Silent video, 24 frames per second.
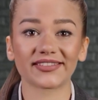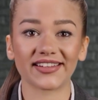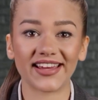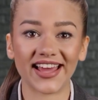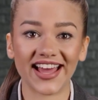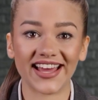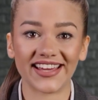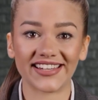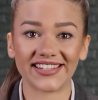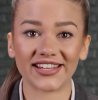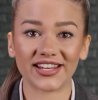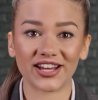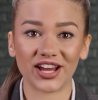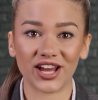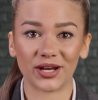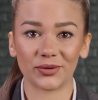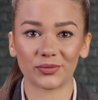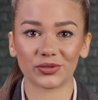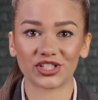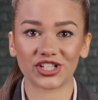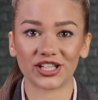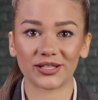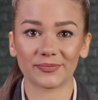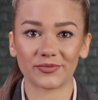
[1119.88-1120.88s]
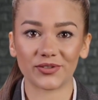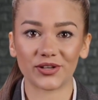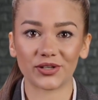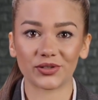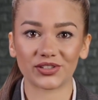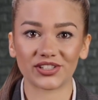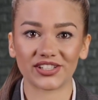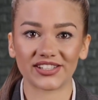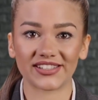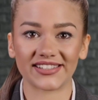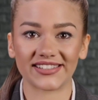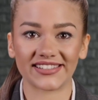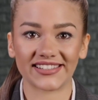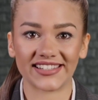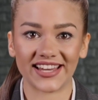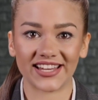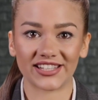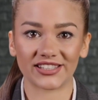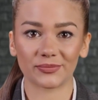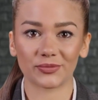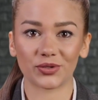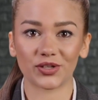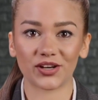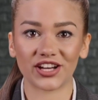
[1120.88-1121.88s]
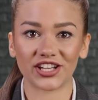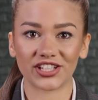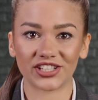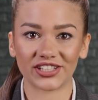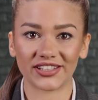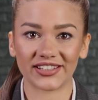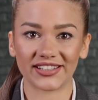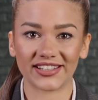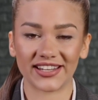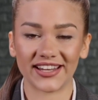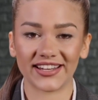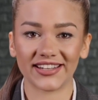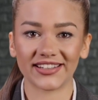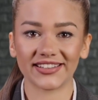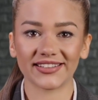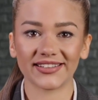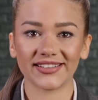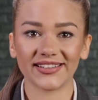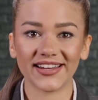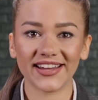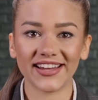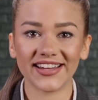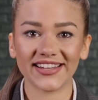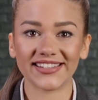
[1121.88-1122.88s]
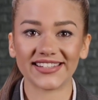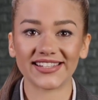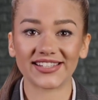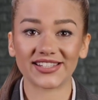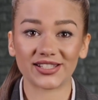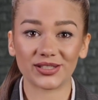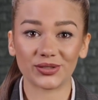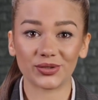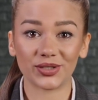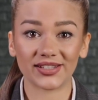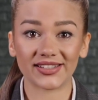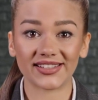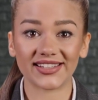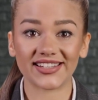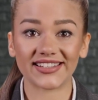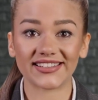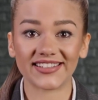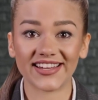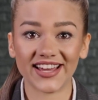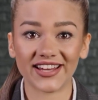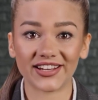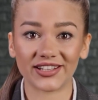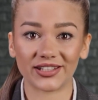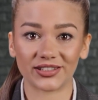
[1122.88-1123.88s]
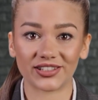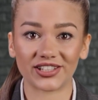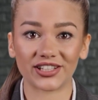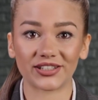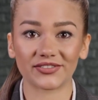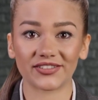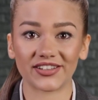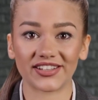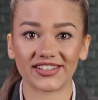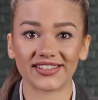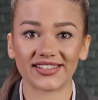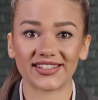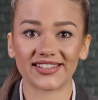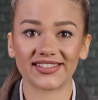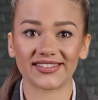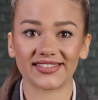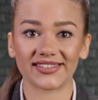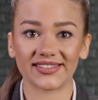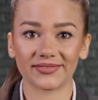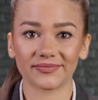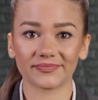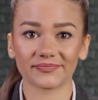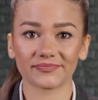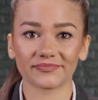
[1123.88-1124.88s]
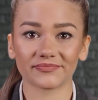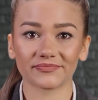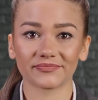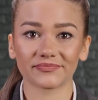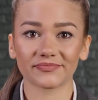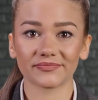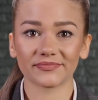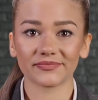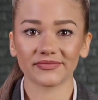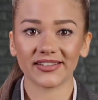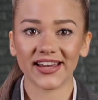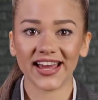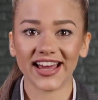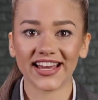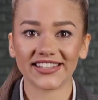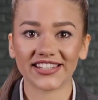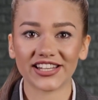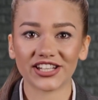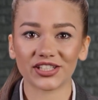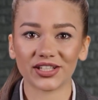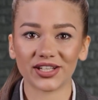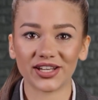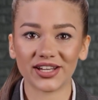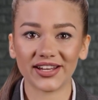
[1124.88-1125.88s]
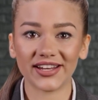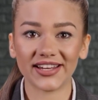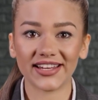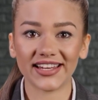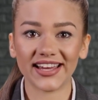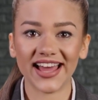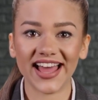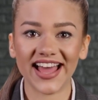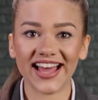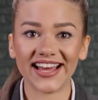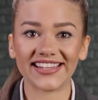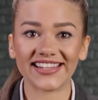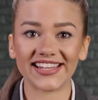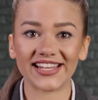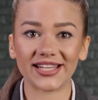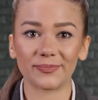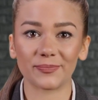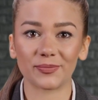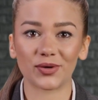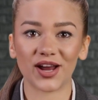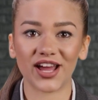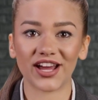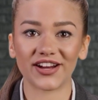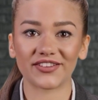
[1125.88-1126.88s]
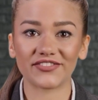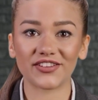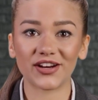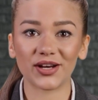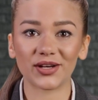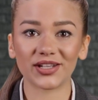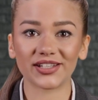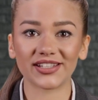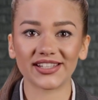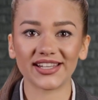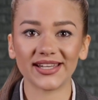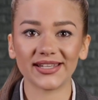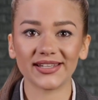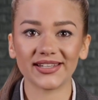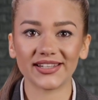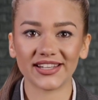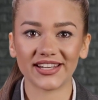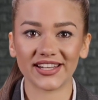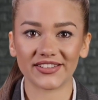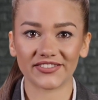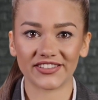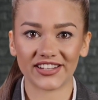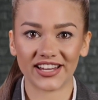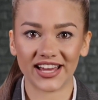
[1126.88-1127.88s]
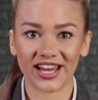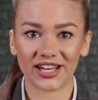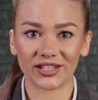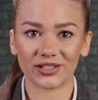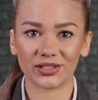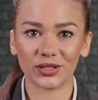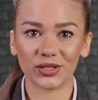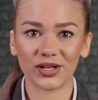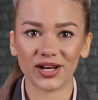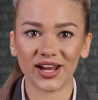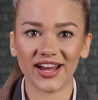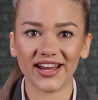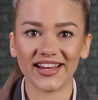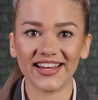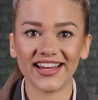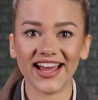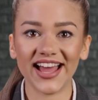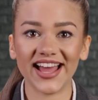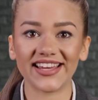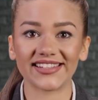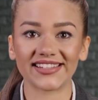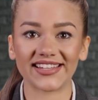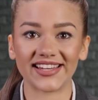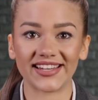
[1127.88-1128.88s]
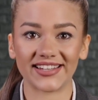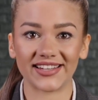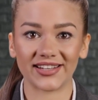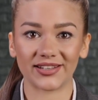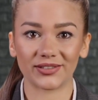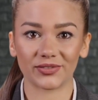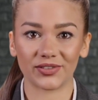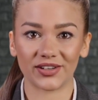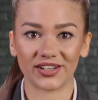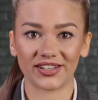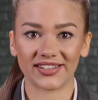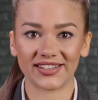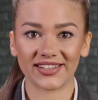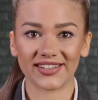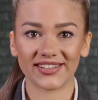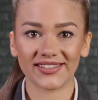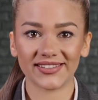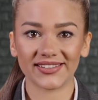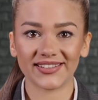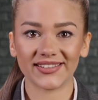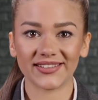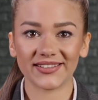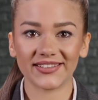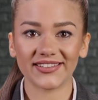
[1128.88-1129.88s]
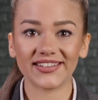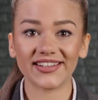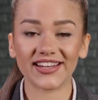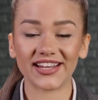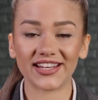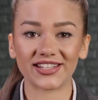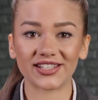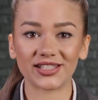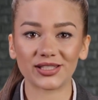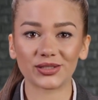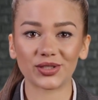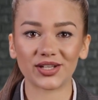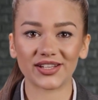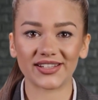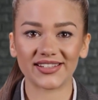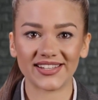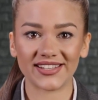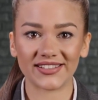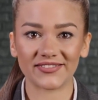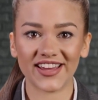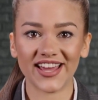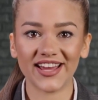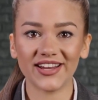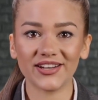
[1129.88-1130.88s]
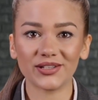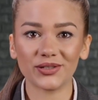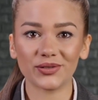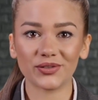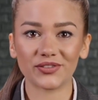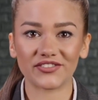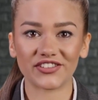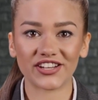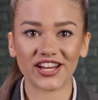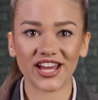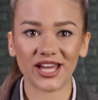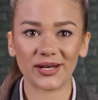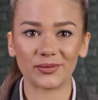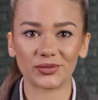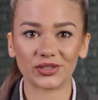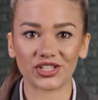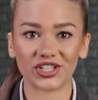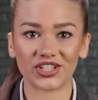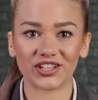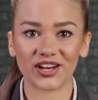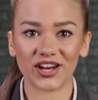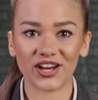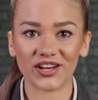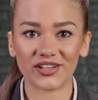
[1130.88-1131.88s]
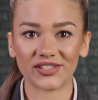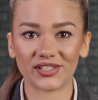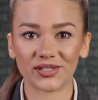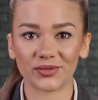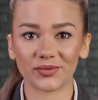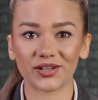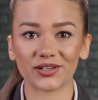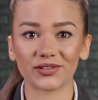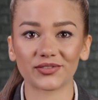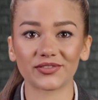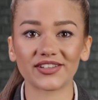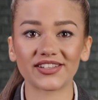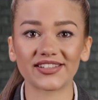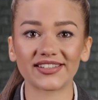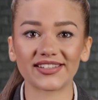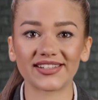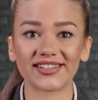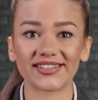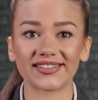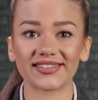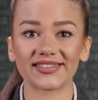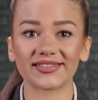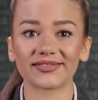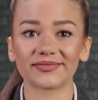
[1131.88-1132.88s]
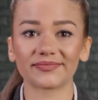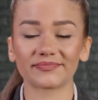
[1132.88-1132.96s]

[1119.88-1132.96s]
As an option approaches its expiration date, its extrinsic value decreases. Additionally, as the implied volatility of the underlying asset increases, the extrinsic value of the option also increases.